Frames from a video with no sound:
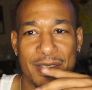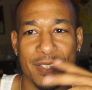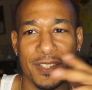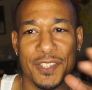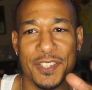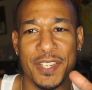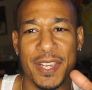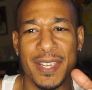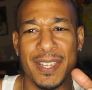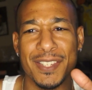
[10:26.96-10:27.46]

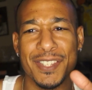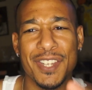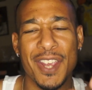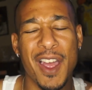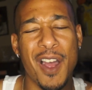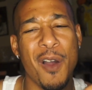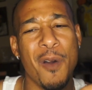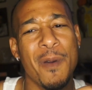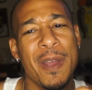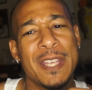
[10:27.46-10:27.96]
she
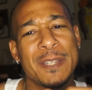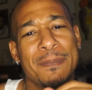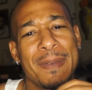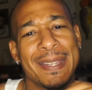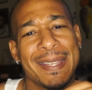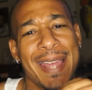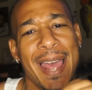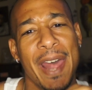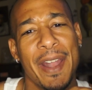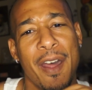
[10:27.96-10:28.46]
always
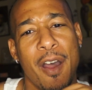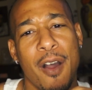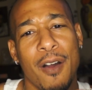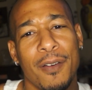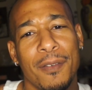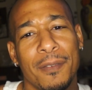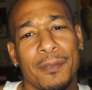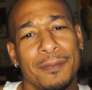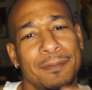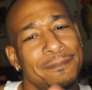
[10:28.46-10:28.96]
been kind of
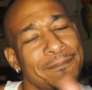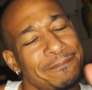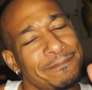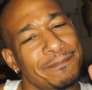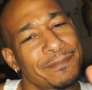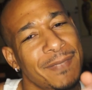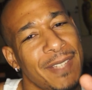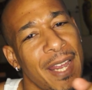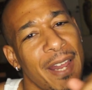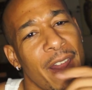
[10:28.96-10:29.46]

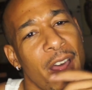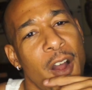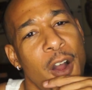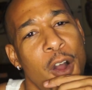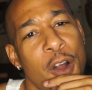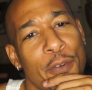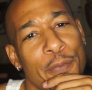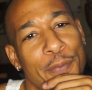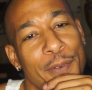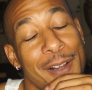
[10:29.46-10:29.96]

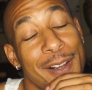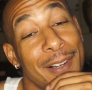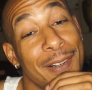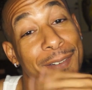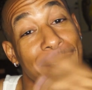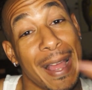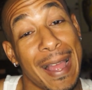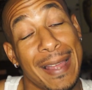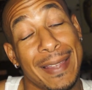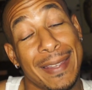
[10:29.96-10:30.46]
off.
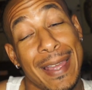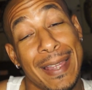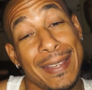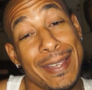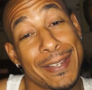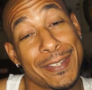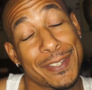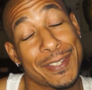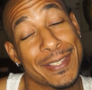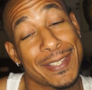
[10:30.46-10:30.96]
I
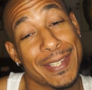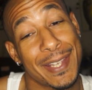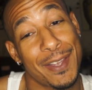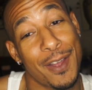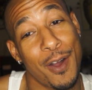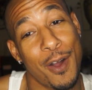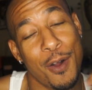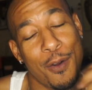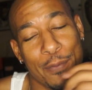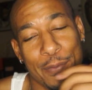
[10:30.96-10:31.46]
guess you could say
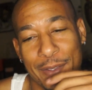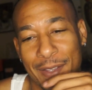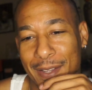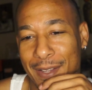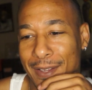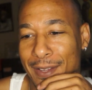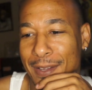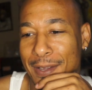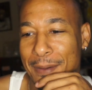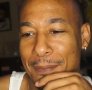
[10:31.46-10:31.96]
off.
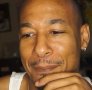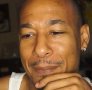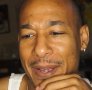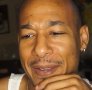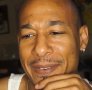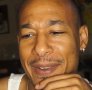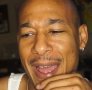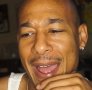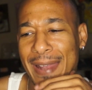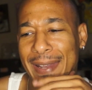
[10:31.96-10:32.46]

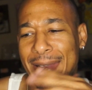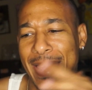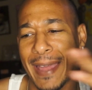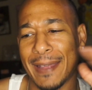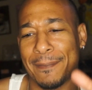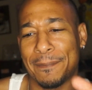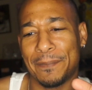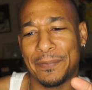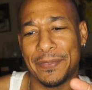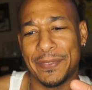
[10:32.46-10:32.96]
But not
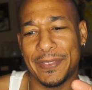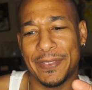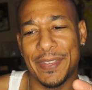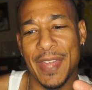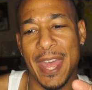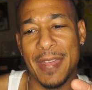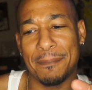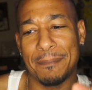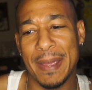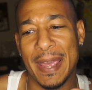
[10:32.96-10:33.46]
like
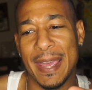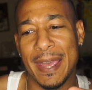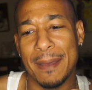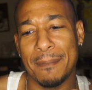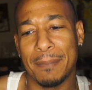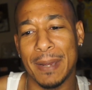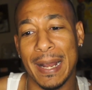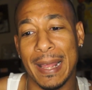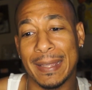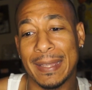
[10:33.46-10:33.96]
that
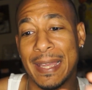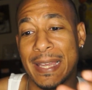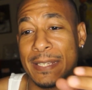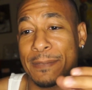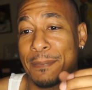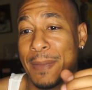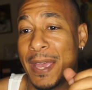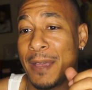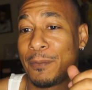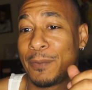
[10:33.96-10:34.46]
bad. But I guess,
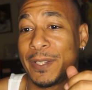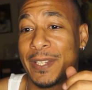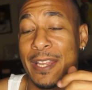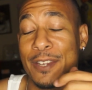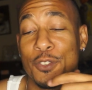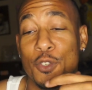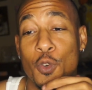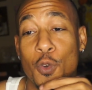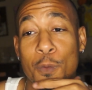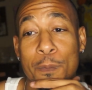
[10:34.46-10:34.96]
man, when they
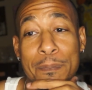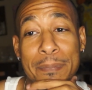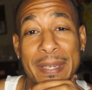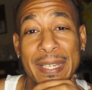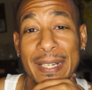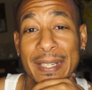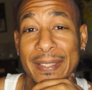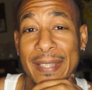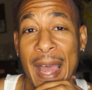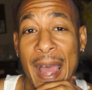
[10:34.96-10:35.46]
do
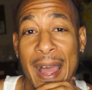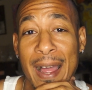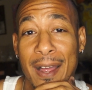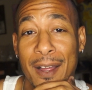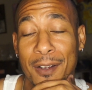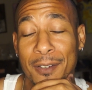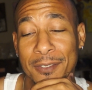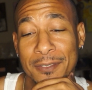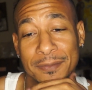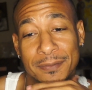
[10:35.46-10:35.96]
beat her
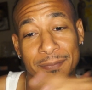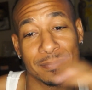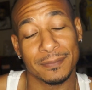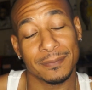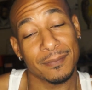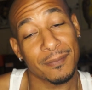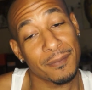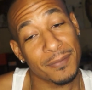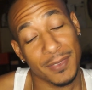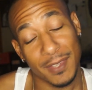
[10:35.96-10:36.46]
down
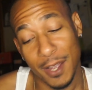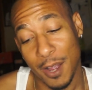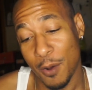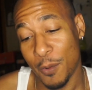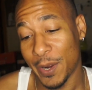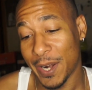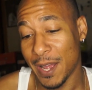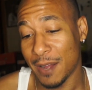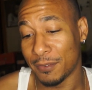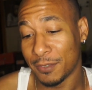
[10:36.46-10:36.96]
or
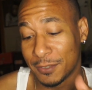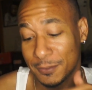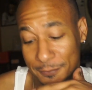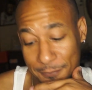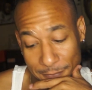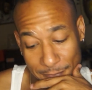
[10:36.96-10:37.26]
whatever.